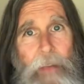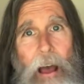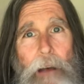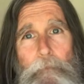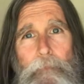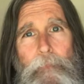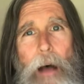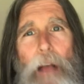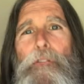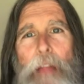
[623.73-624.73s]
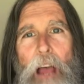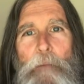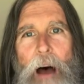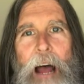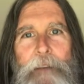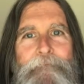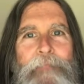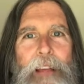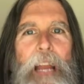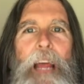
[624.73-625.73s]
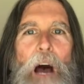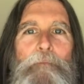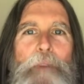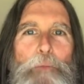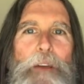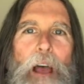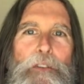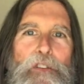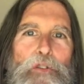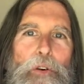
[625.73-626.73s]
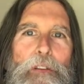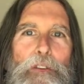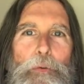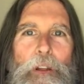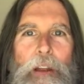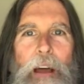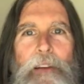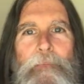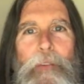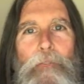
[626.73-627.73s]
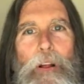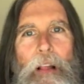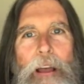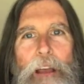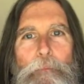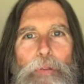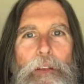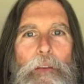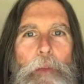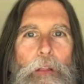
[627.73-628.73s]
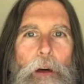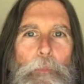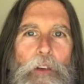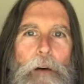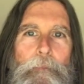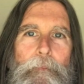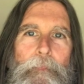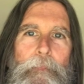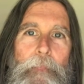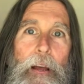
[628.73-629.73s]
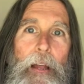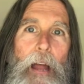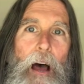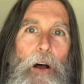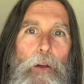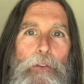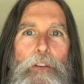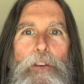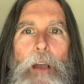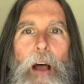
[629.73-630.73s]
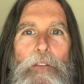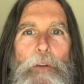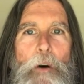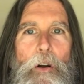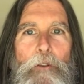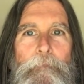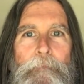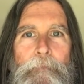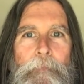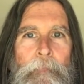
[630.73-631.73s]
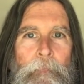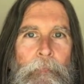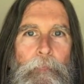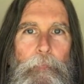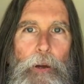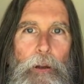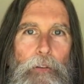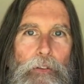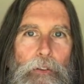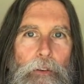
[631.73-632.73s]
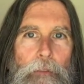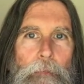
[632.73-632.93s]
I, I stand by it. Anyhow, hope you guys enjoyed this one today. If you like it, please give me a thumbs up and I'll see you guys tomorrow. Peace.